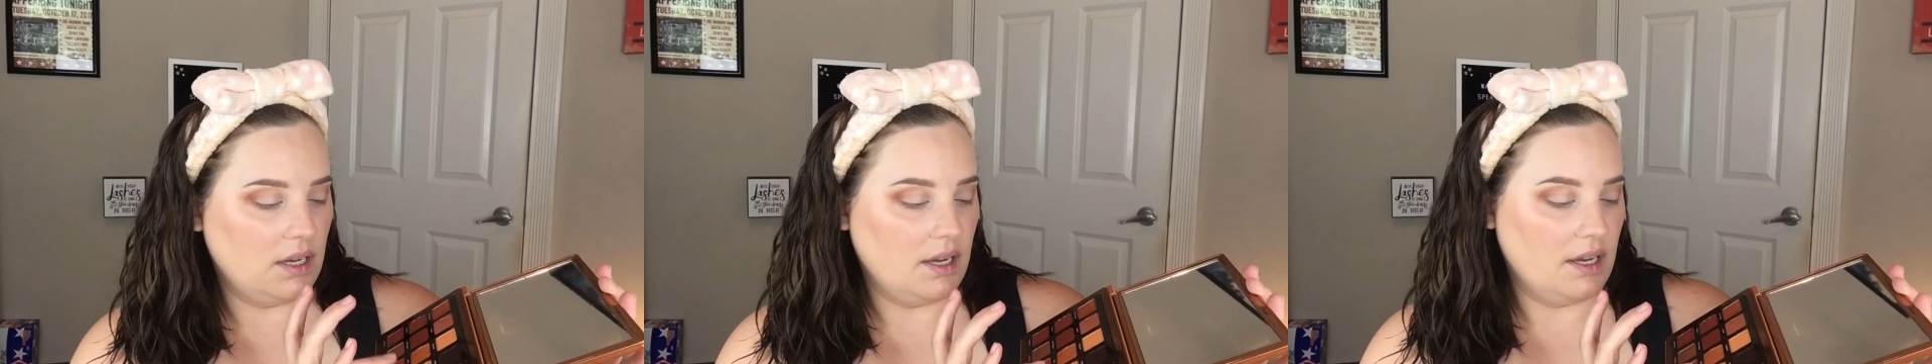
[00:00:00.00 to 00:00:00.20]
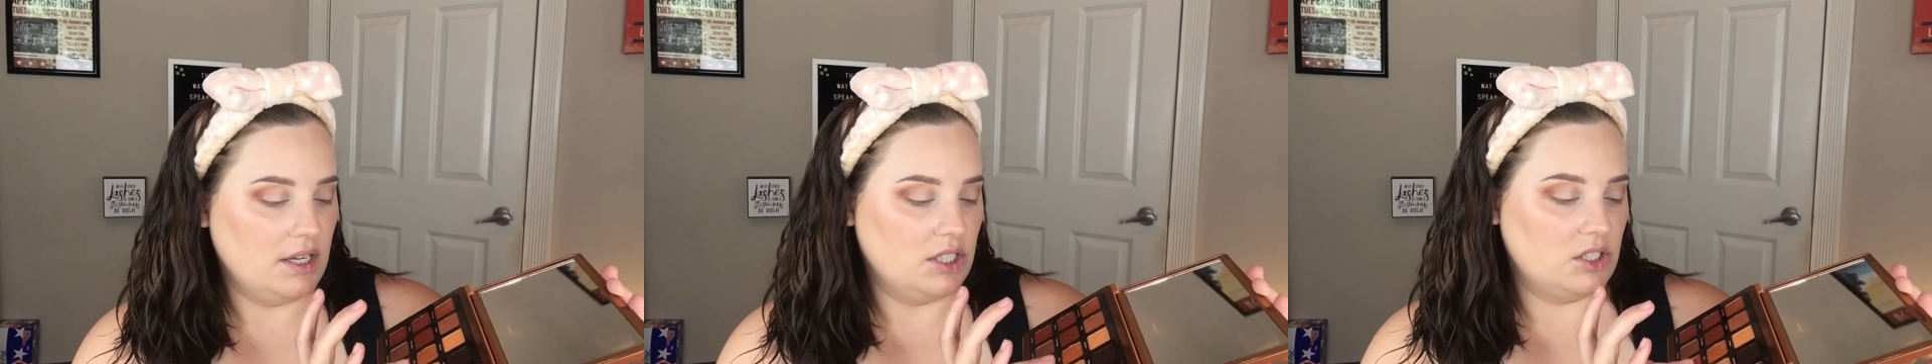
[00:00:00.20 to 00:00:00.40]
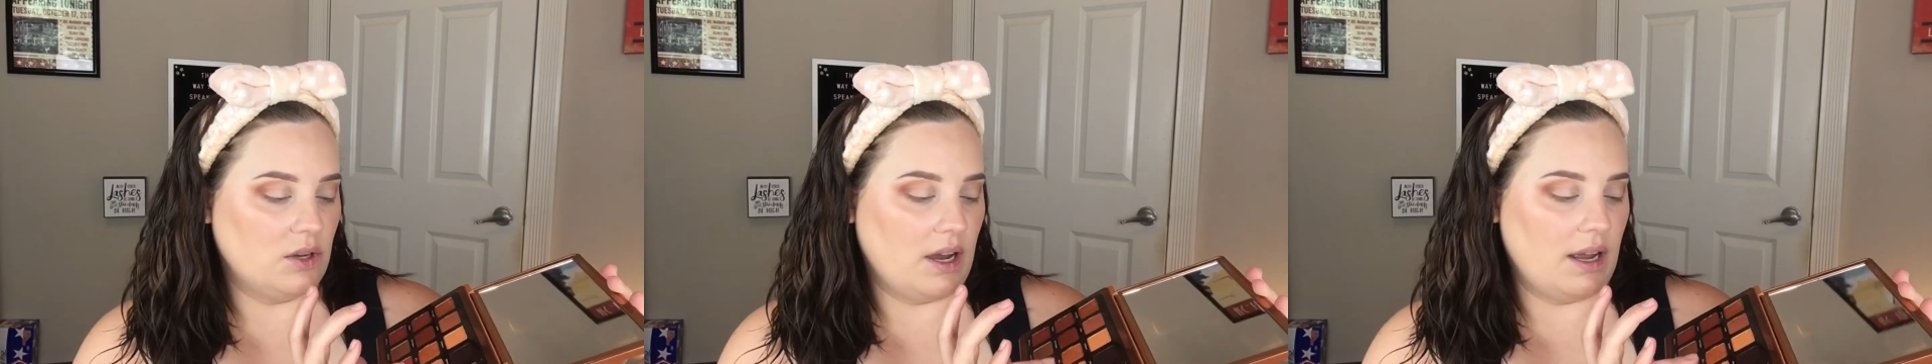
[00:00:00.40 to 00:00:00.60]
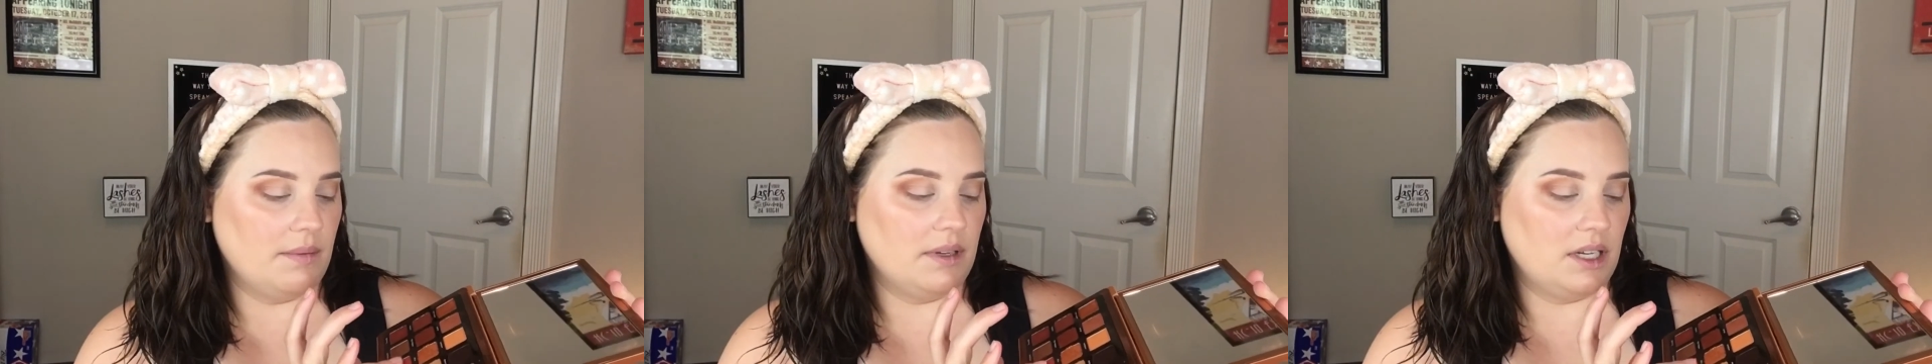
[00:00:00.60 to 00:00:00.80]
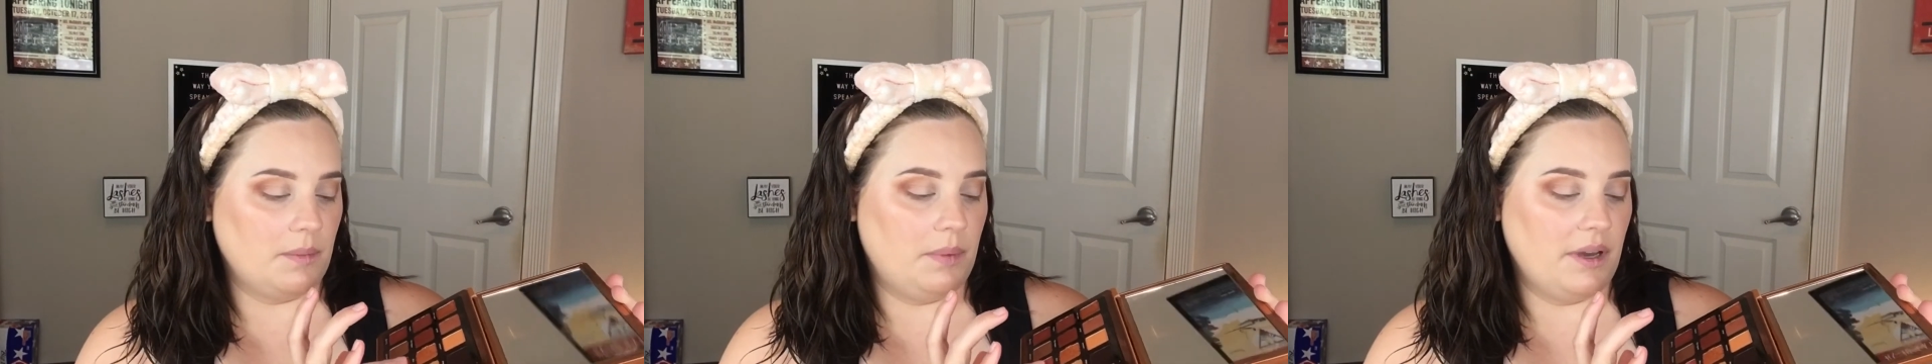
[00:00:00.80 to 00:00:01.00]
So
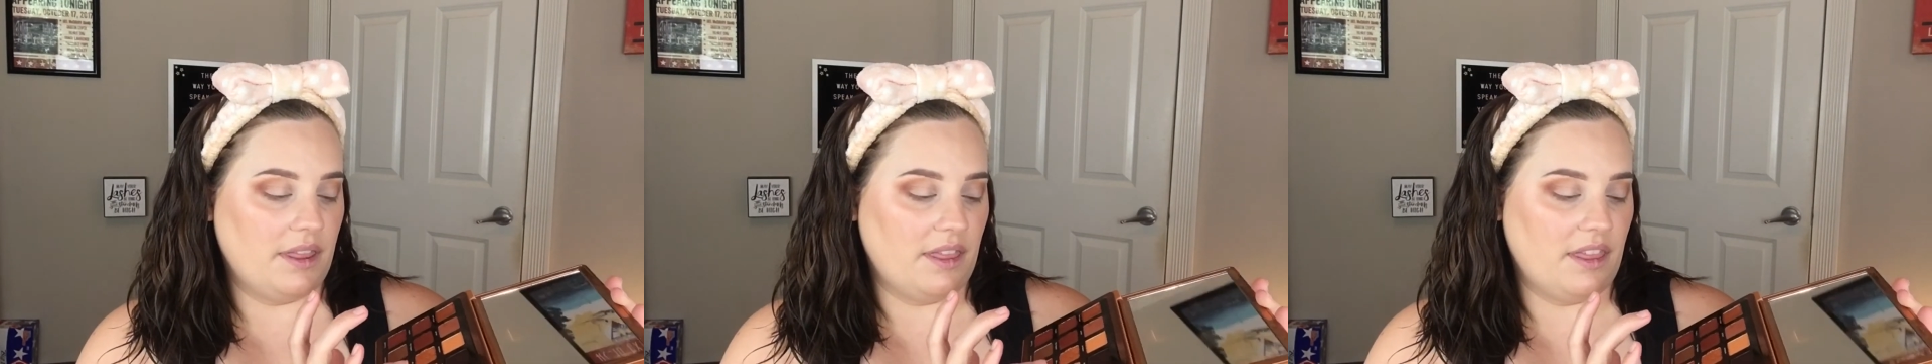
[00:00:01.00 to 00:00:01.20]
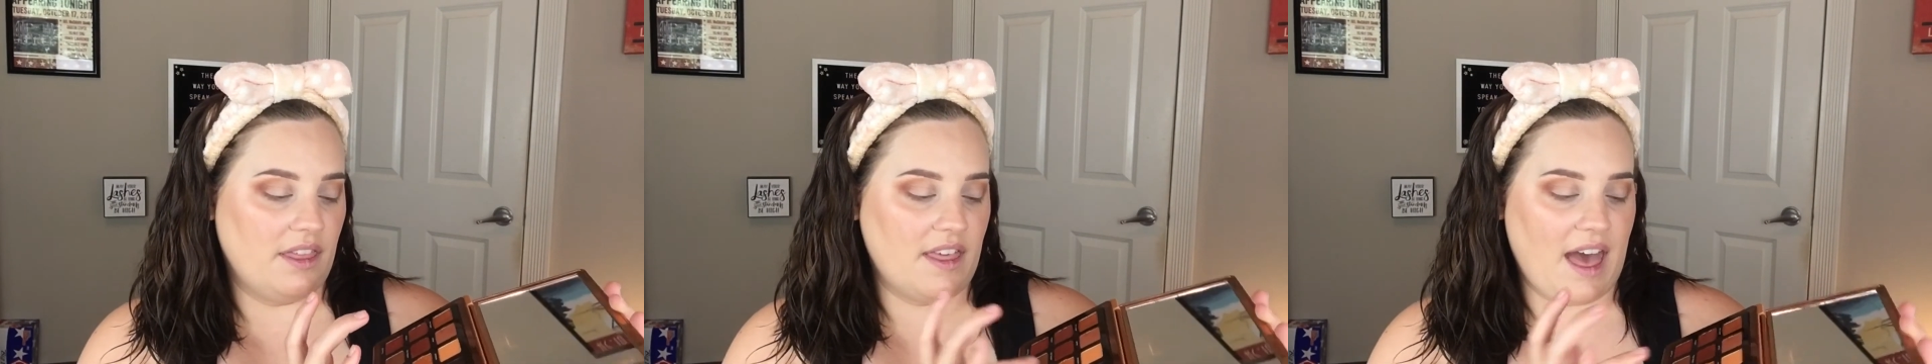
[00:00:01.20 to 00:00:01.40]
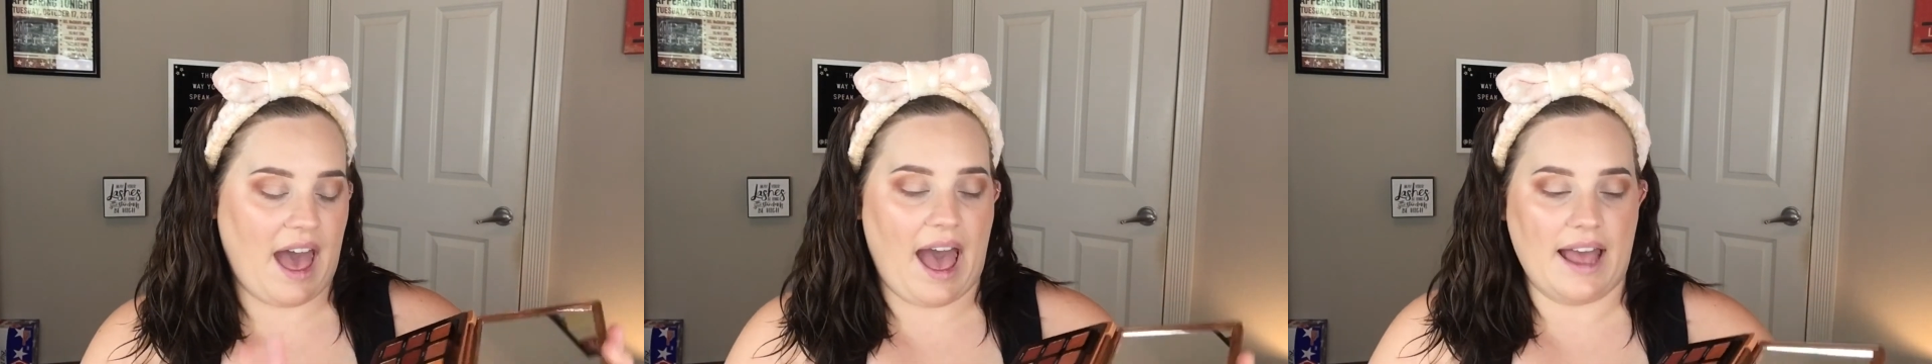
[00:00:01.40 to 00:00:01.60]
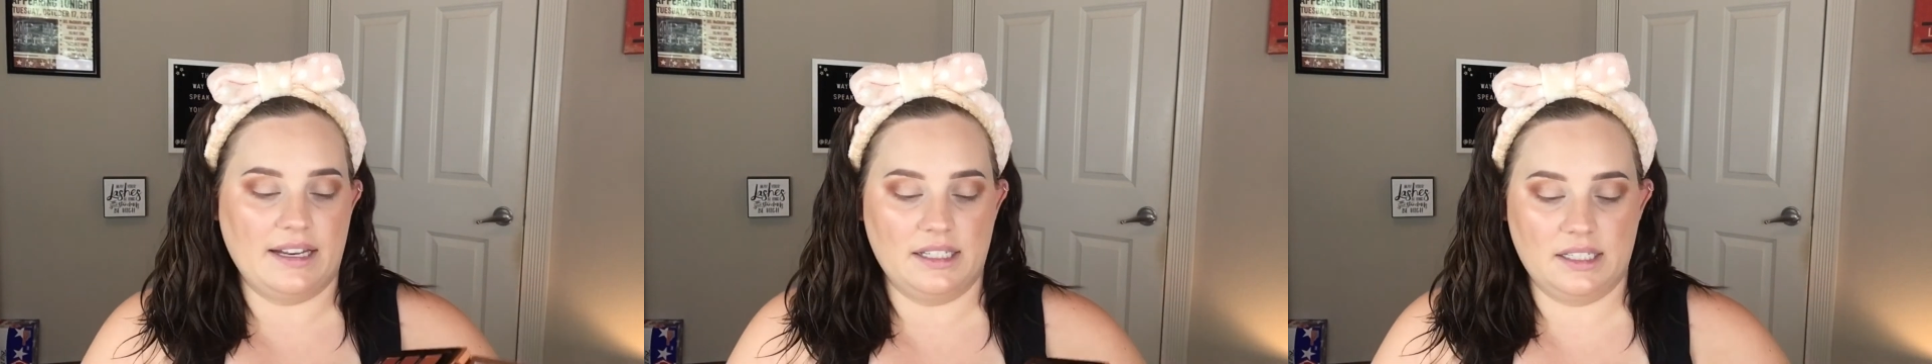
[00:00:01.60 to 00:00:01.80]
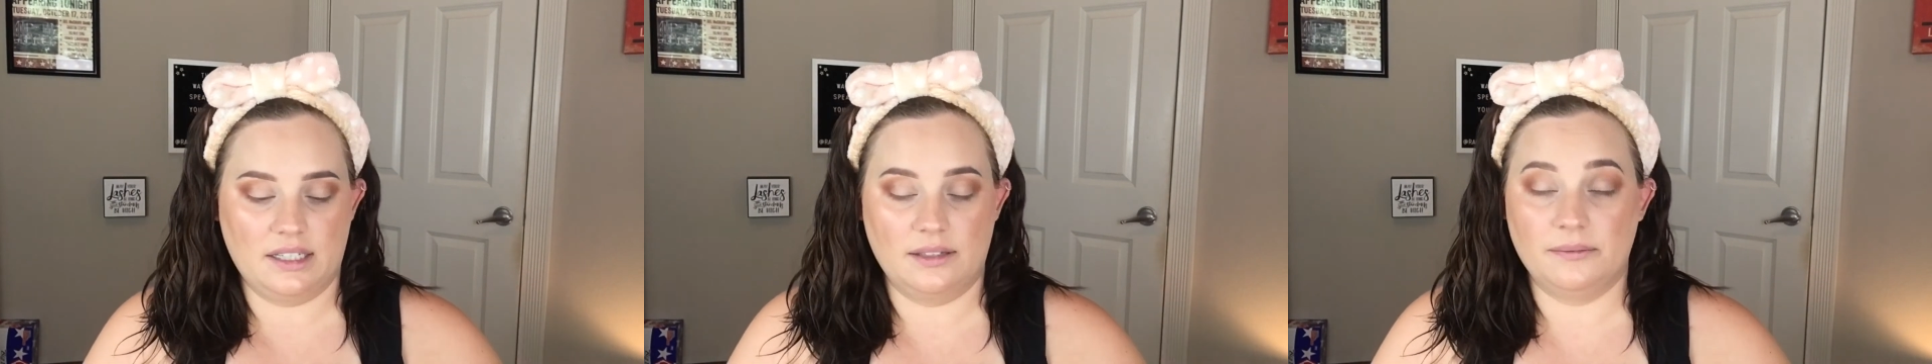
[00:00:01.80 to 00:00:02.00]
I'm gonna put that